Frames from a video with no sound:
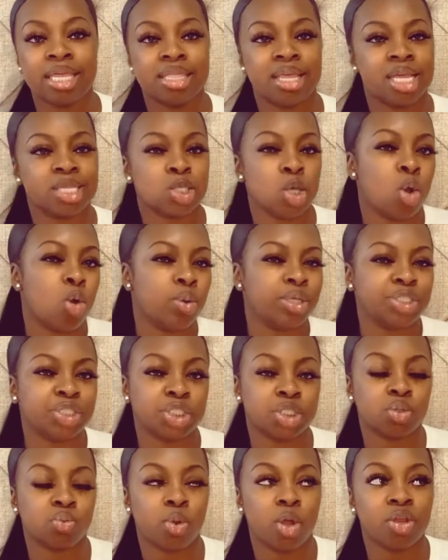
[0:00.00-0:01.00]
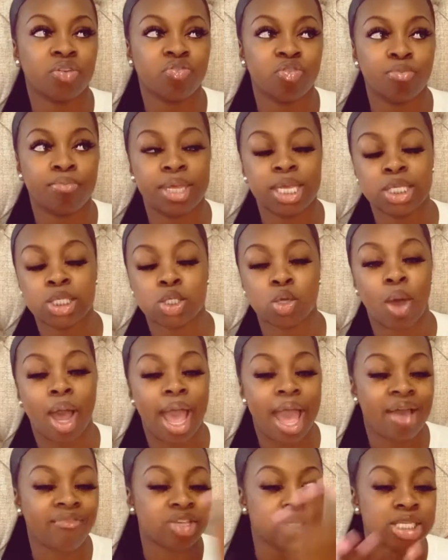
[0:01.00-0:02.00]
That's always just worked for me. So I
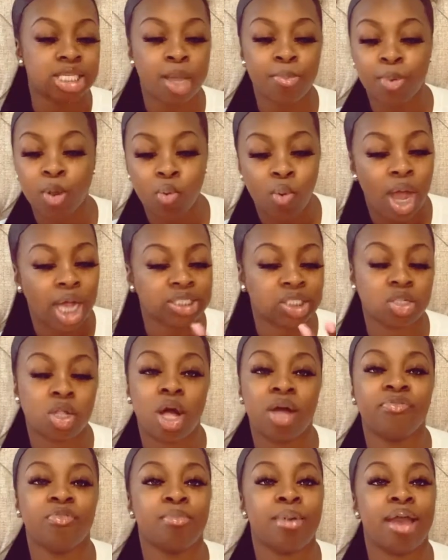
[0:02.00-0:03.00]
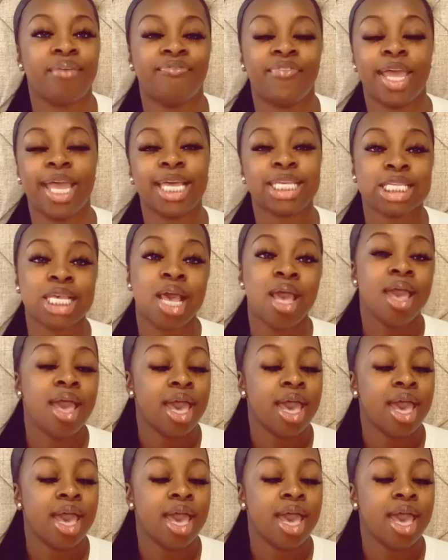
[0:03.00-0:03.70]
have a separate washcloth for my face